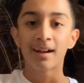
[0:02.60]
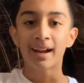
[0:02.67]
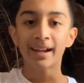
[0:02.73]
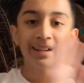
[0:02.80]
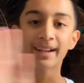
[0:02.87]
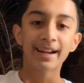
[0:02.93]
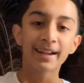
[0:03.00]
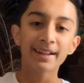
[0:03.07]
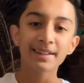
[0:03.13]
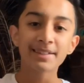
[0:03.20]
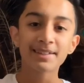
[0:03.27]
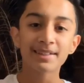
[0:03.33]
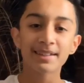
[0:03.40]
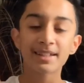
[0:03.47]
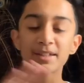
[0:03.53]
Hi
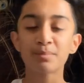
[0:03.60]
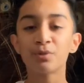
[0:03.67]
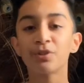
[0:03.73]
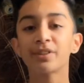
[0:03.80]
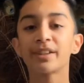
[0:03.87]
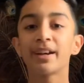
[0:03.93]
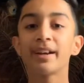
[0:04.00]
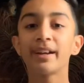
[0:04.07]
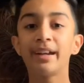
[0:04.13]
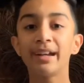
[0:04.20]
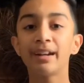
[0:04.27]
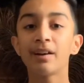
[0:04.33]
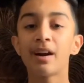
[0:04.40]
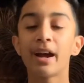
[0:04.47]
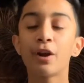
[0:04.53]
guys, it's Mukhtar
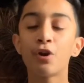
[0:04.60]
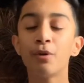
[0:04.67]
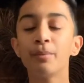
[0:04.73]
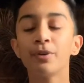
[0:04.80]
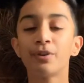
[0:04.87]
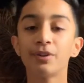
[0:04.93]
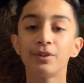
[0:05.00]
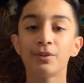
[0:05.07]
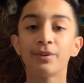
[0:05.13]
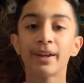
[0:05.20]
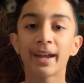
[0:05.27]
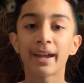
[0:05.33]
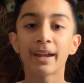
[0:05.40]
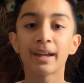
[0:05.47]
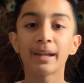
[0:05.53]
here. I hope you're all
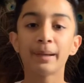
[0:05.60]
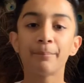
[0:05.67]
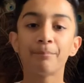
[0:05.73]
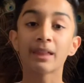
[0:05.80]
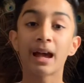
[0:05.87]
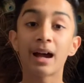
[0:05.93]
okay.